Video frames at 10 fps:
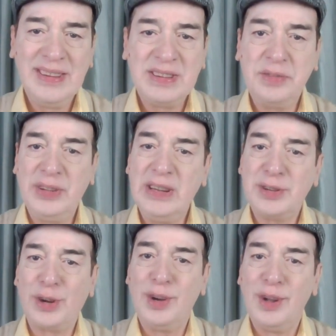She
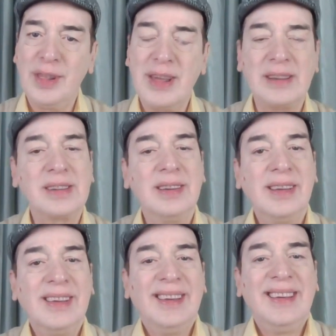finished all that
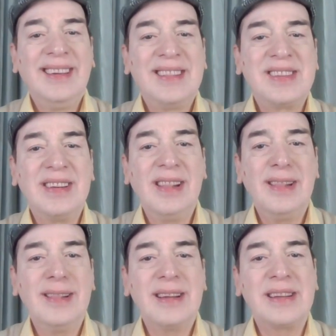
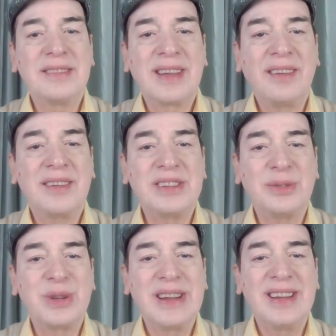thrill and
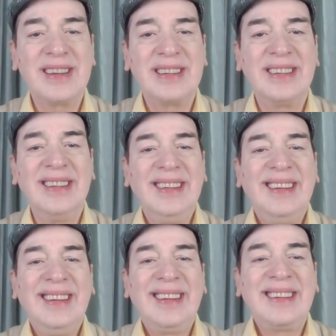shouting and
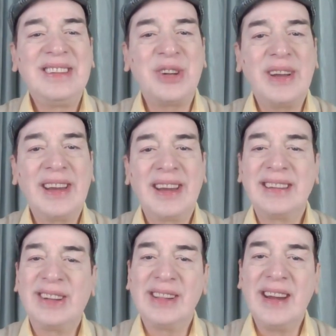enjoying
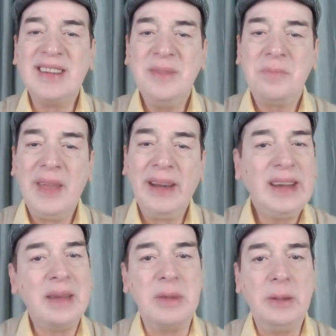and all that
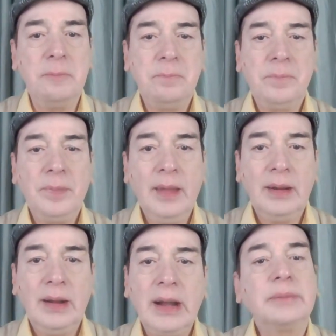and came in.
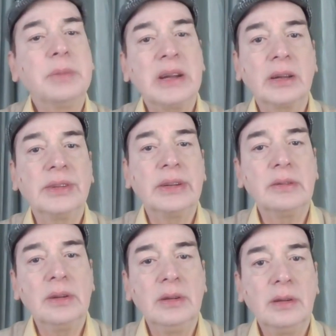And Barack
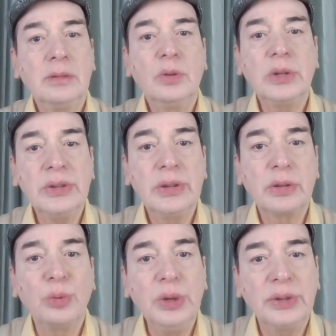said, what is
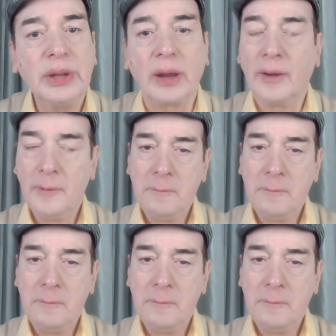this? Who is he?